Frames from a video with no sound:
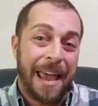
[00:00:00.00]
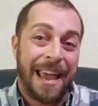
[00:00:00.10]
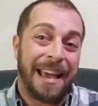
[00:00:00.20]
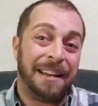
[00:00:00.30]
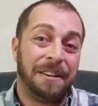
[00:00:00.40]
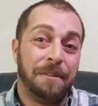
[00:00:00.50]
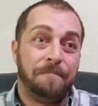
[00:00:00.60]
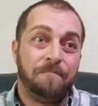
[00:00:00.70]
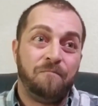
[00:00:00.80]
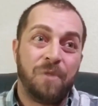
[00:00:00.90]
And
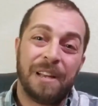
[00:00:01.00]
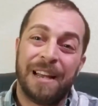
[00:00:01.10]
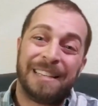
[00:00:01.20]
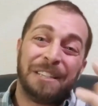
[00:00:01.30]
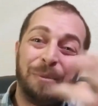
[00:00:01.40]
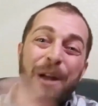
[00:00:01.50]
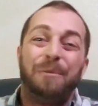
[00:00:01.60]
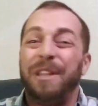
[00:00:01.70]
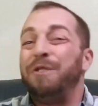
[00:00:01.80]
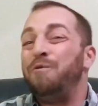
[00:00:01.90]
it doesn't matter
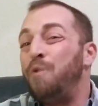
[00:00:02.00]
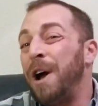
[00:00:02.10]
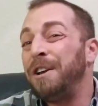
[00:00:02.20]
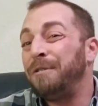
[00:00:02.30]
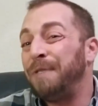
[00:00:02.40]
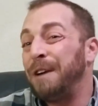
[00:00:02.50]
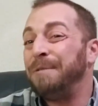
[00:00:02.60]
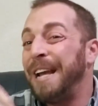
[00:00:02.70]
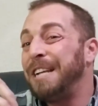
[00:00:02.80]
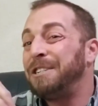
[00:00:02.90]
really what your
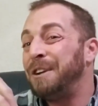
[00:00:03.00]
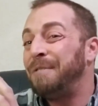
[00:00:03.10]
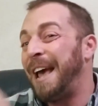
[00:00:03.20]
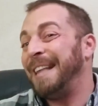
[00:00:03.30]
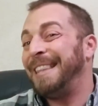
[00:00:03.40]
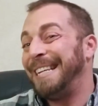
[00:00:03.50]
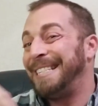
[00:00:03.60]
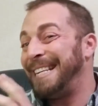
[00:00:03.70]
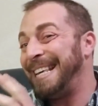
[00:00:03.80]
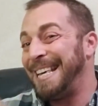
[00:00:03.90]
foundation of
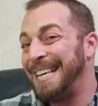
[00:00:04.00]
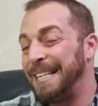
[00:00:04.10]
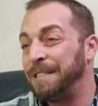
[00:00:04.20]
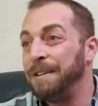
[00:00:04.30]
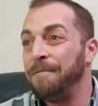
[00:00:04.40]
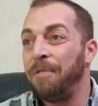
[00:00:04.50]
ethics is.